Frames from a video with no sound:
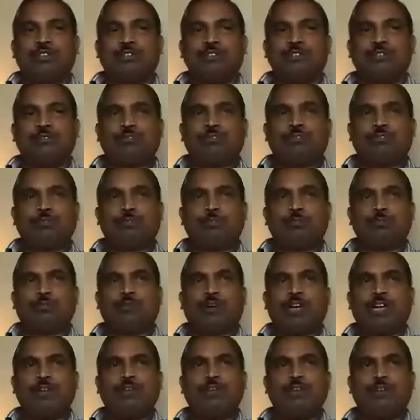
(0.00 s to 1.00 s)
So
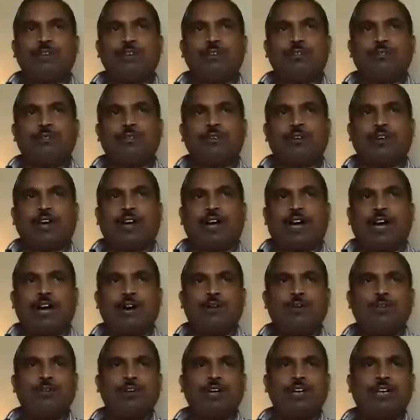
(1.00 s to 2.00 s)

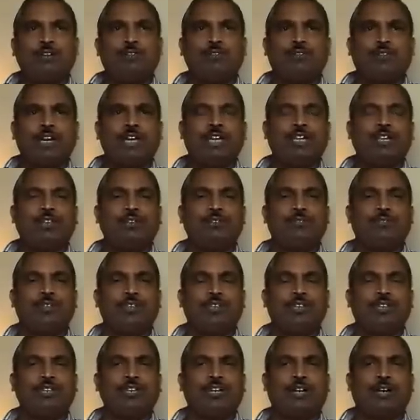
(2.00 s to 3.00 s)
how and why
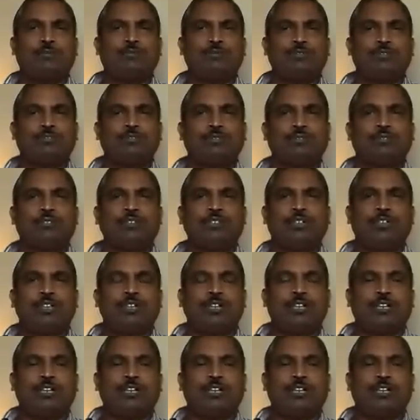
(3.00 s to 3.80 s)
we have to